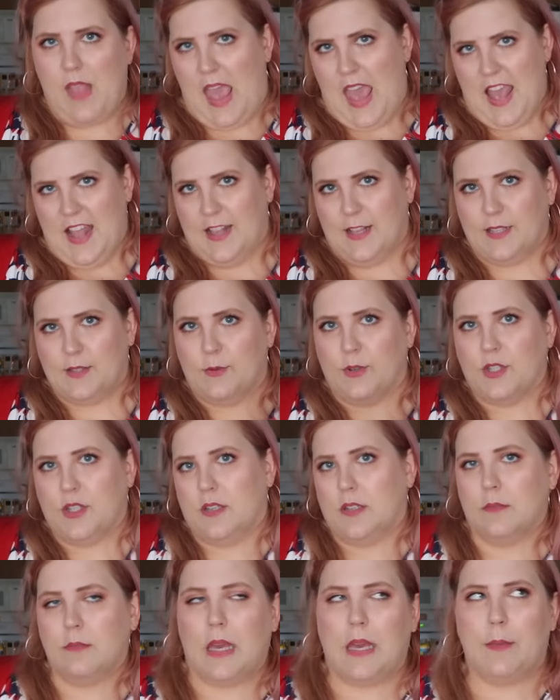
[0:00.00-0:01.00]
ends, which
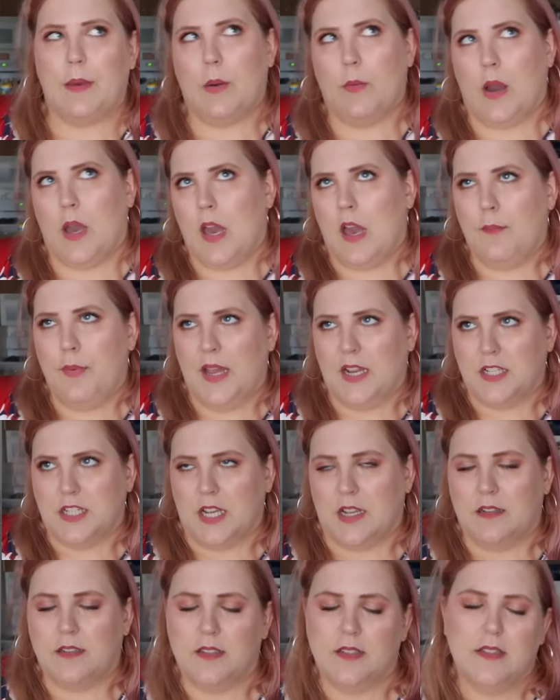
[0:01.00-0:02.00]
is maybe why I picked
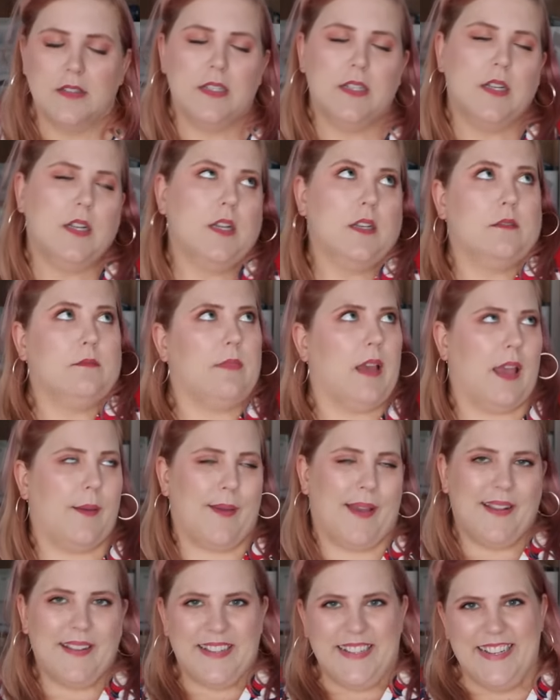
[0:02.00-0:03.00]
it.
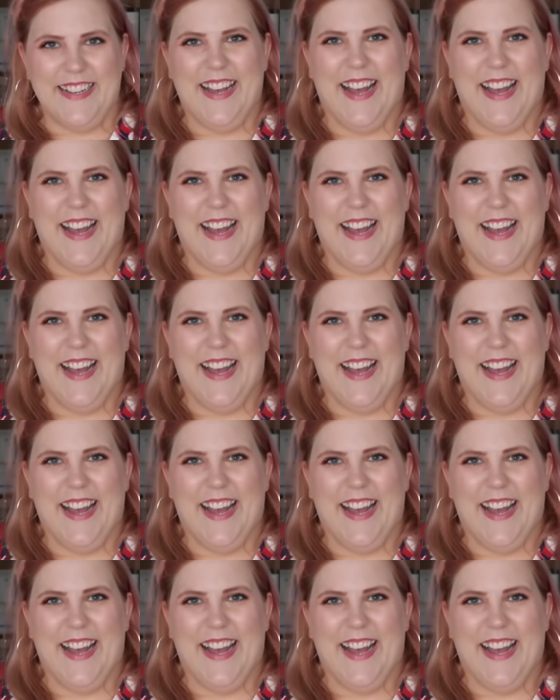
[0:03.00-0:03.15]
Maybe.